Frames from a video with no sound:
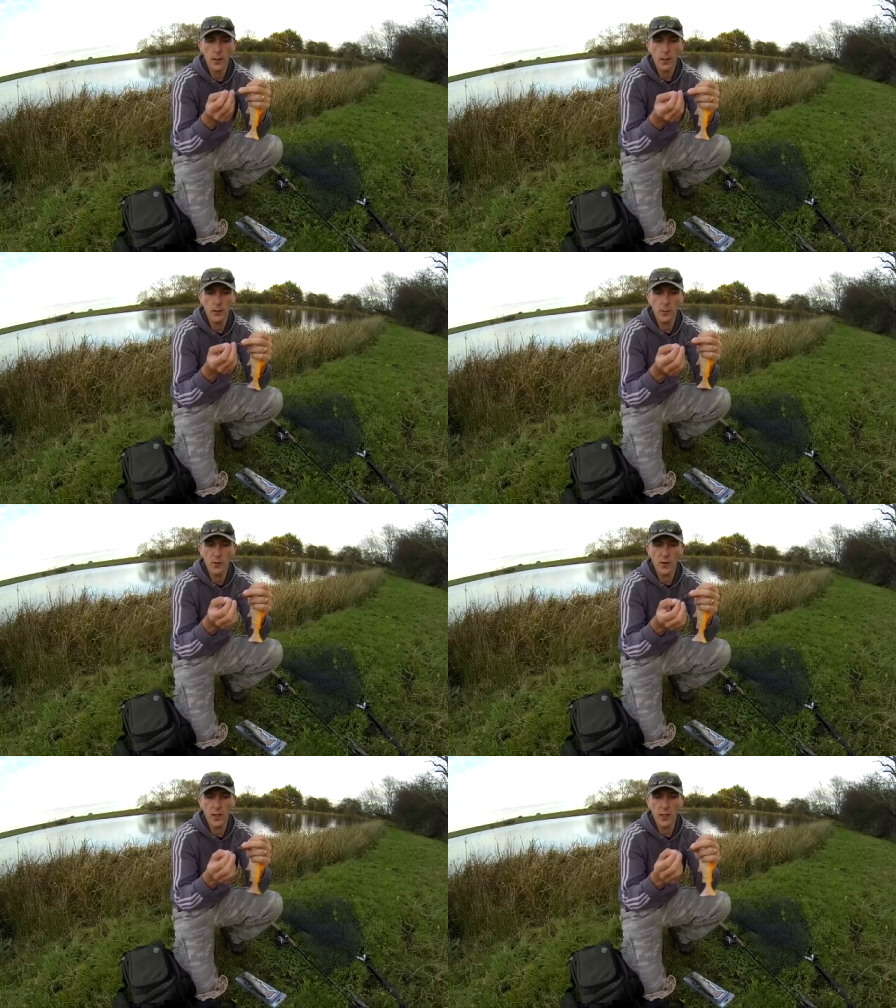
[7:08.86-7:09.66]
crimps
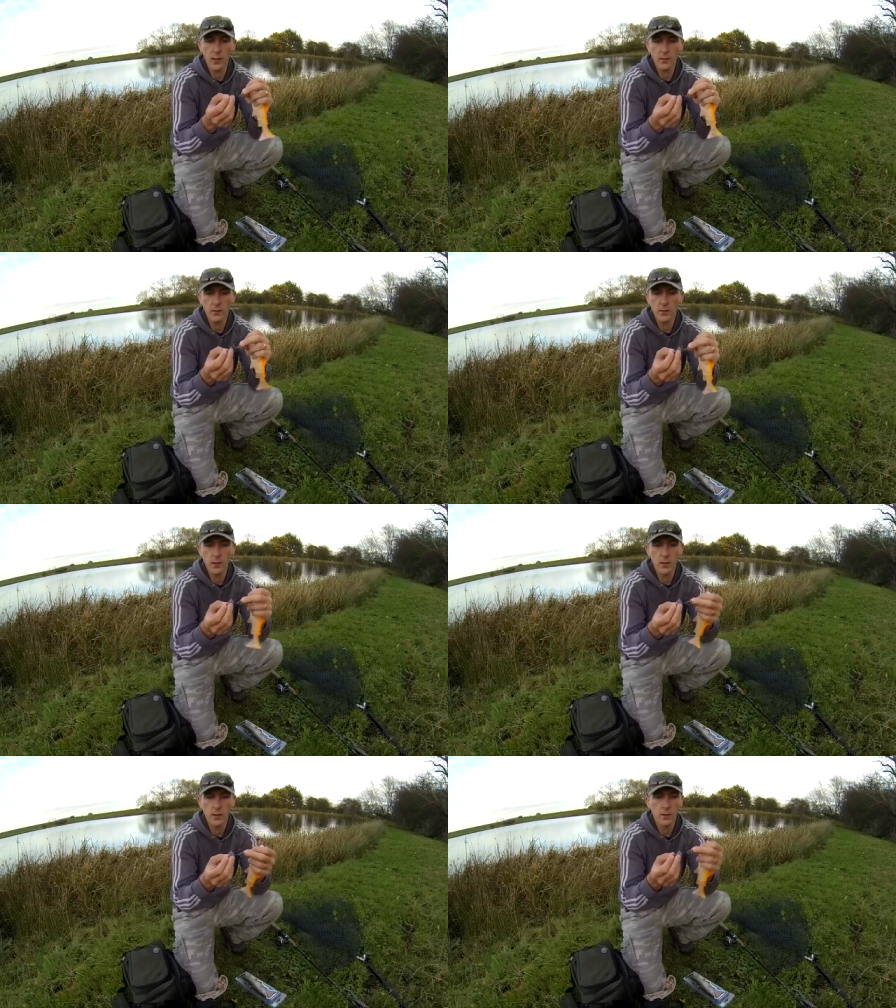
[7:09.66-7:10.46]
failing,
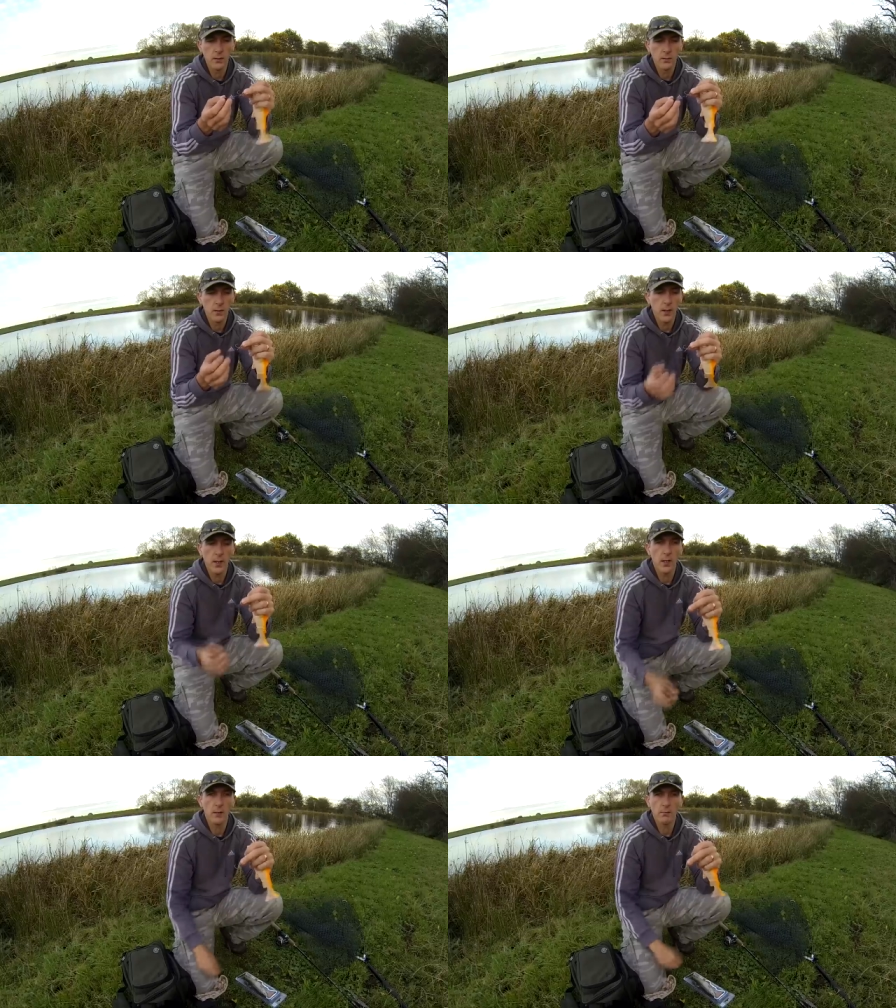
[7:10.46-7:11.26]

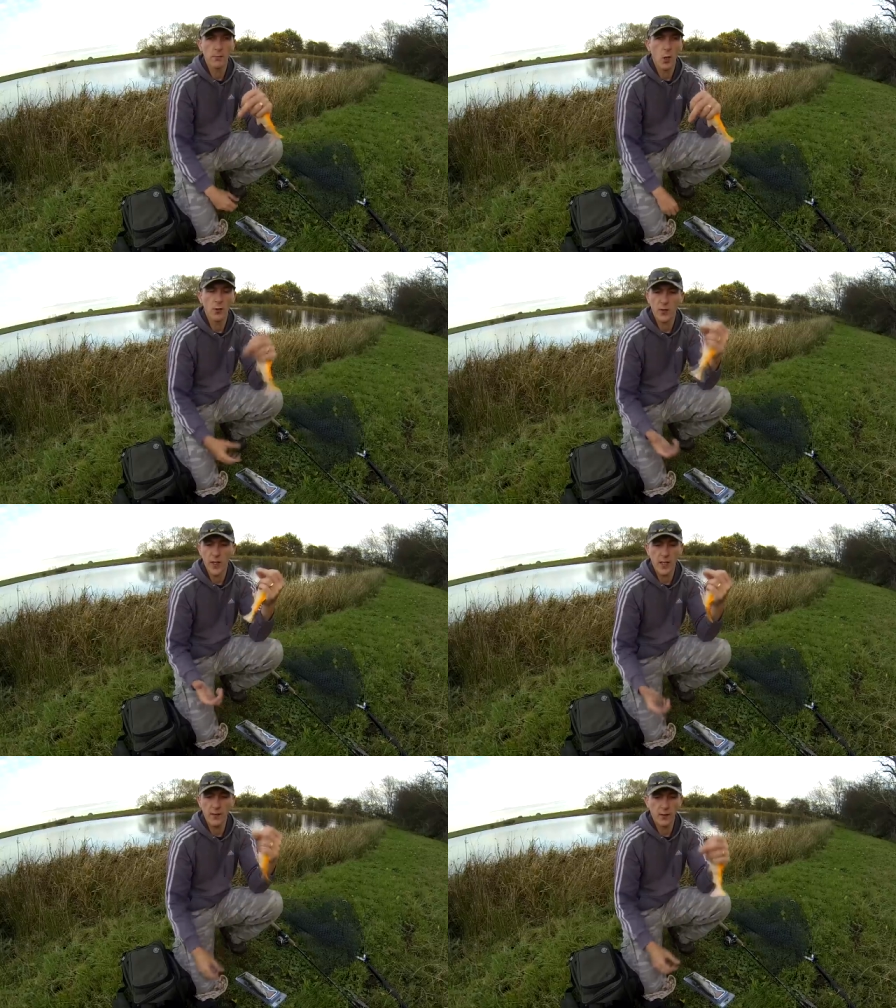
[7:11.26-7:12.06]
uh, knots
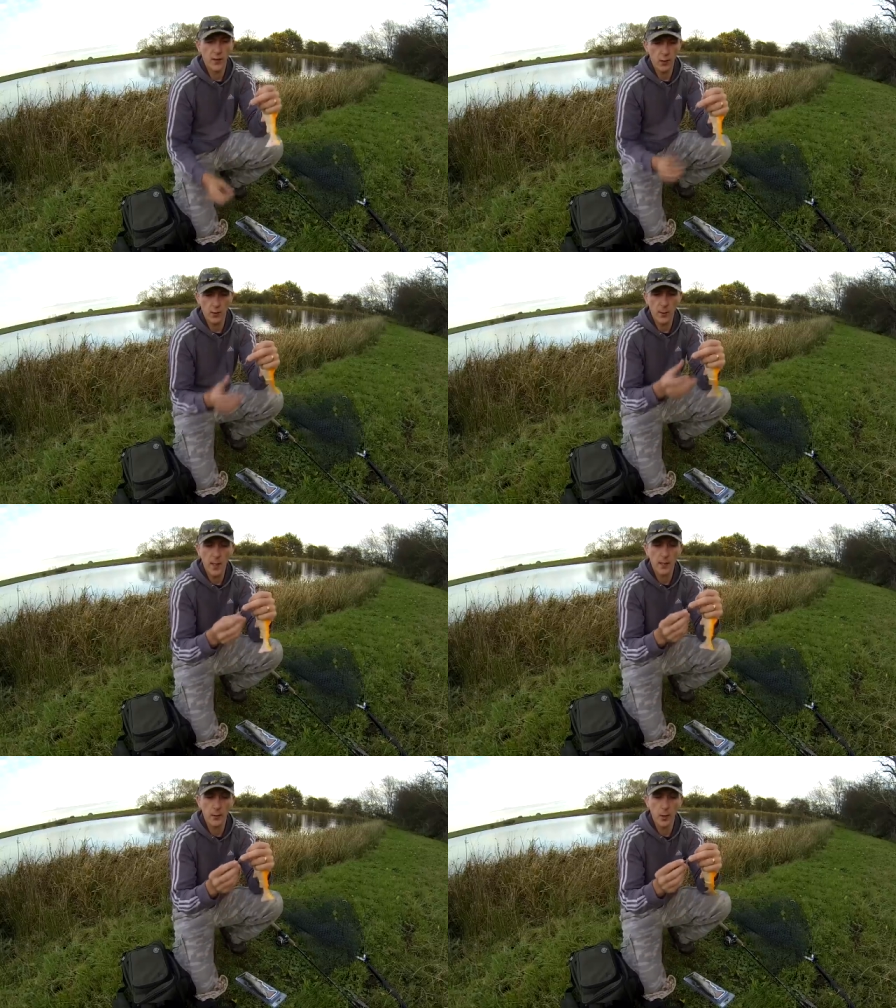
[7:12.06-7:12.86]
failing, everything. So they
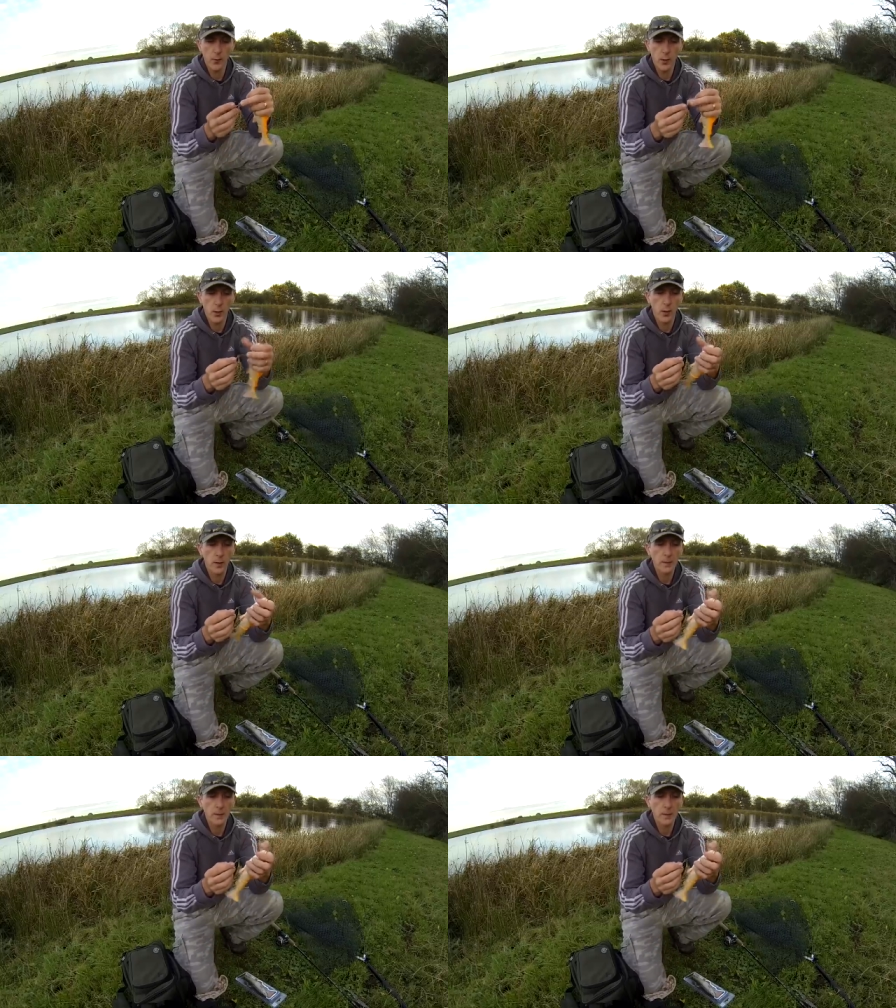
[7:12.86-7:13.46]
make their own. So